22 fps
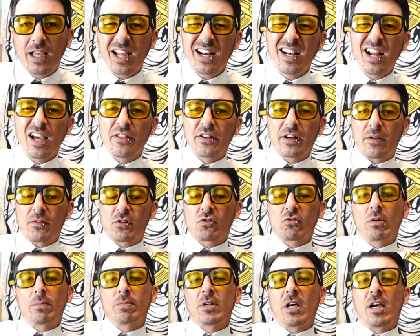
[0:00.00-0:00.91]
And now that I've
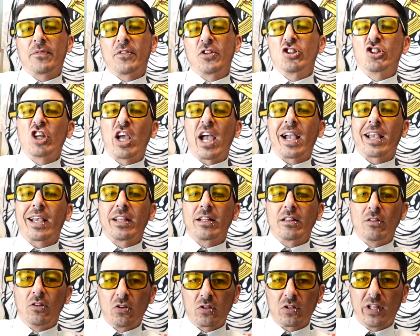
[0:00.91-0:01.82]
stripped off the jacket
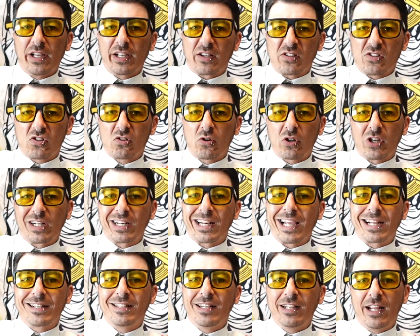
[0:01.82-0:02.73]
and look like a circa
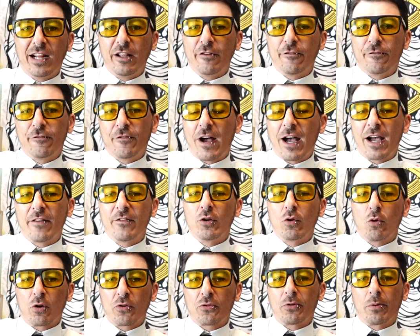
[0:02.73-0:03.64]
1985
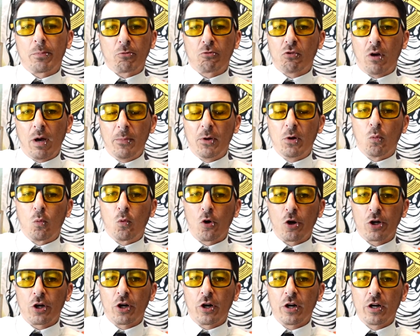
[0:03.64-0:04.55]
Northrop Grumman
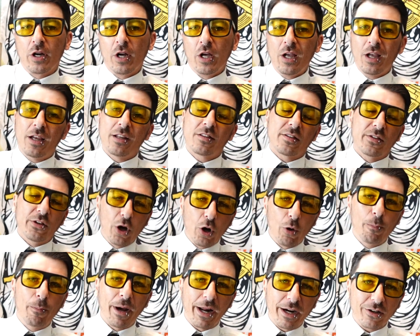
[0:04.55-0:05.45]
worker, it's
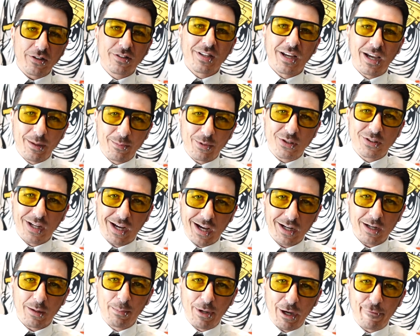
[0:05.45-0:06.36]
no better time to
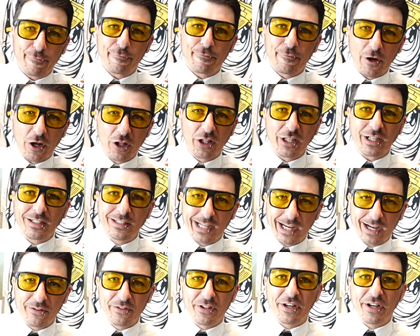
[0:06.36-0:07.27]
talk about falling
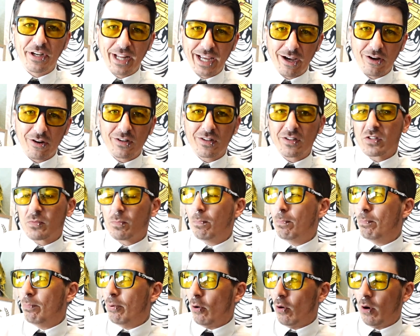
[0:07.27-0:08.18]
down than now, because
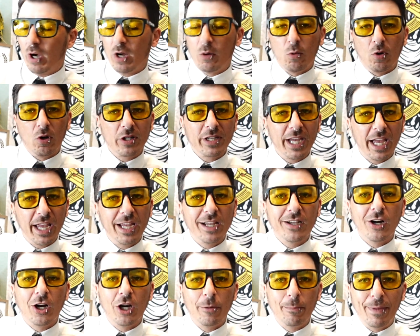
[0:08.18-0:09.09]
boy will
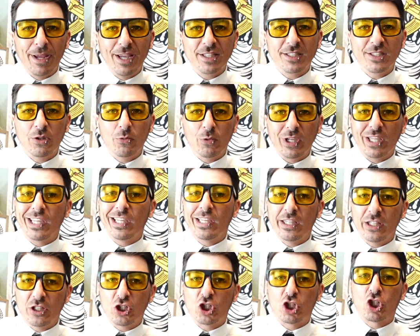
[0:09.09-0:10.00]
KCON make you
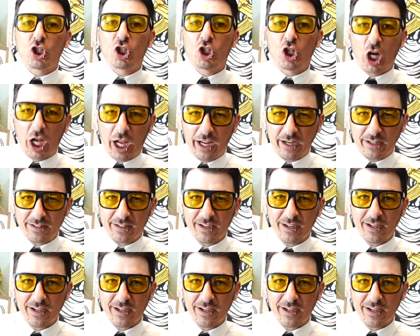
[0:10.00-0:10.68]
eat shit.